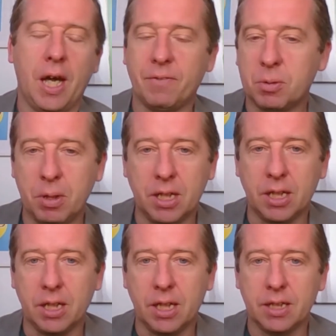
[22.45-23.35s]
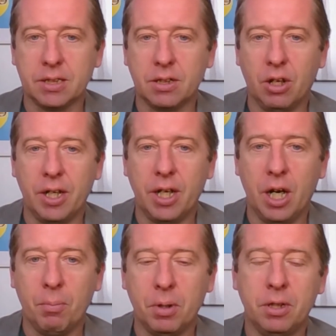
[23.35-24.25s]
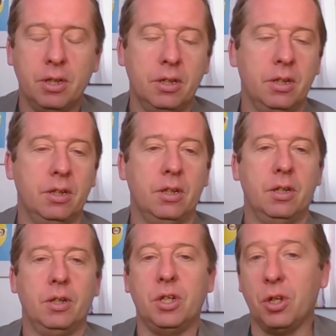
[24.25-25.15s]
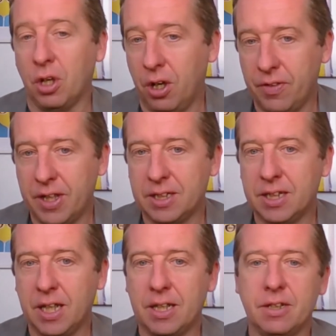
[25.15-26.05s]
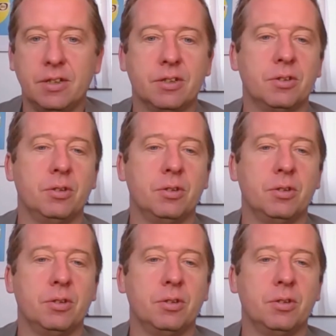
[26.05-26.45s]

have speaking gigs lined up that you can't then attend.